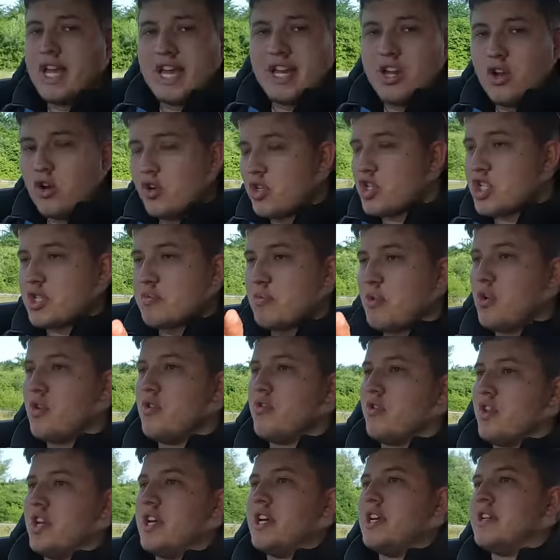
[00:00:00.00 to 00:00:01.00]
They're not
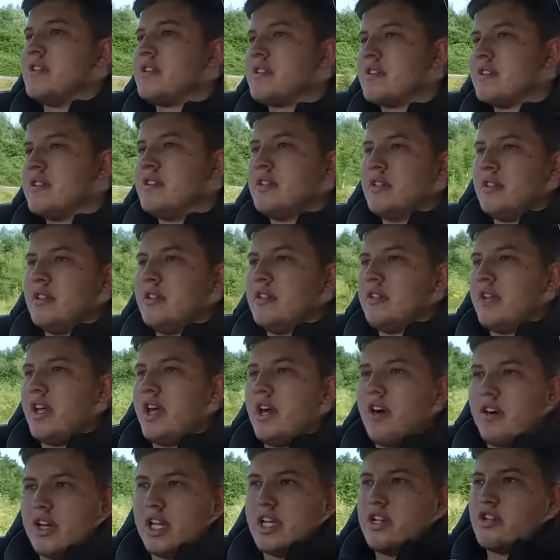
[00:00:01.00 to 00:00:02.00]
smoothies,
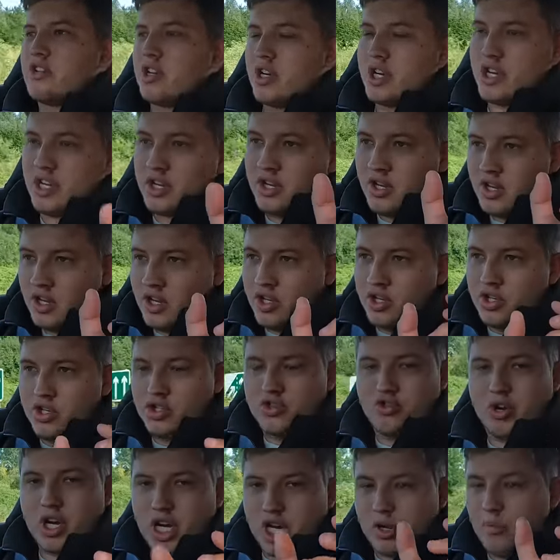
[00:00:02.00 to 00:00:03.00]
they are literally
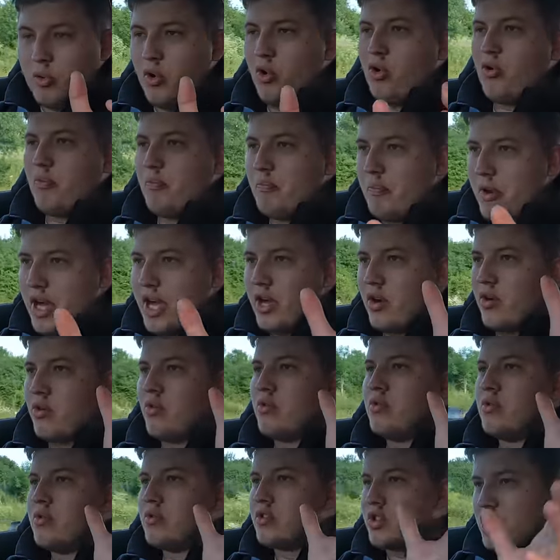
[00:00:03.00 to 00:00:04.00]
drinkable
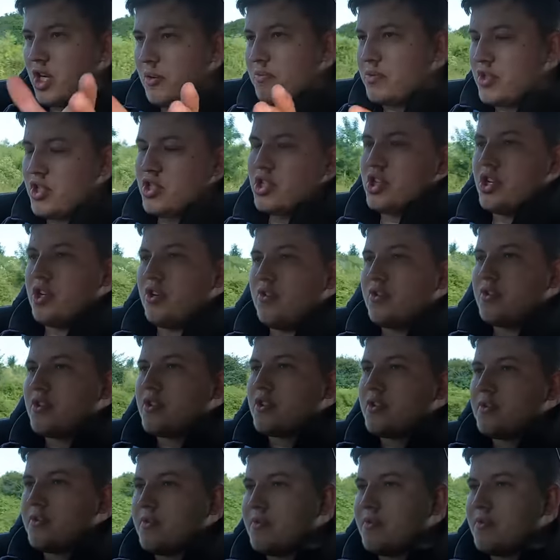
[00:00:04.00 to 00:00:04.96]
meal substitutes,